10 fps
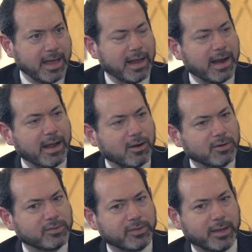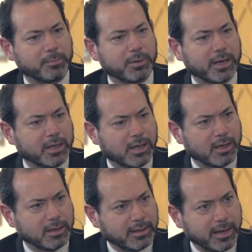and how does that break
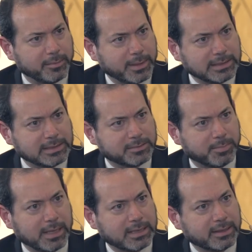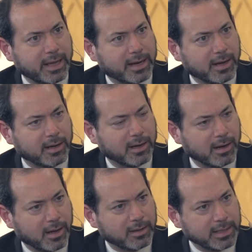a database's bottleneck
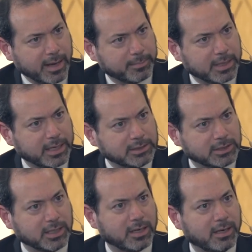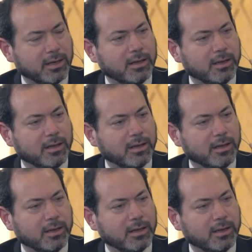on the application?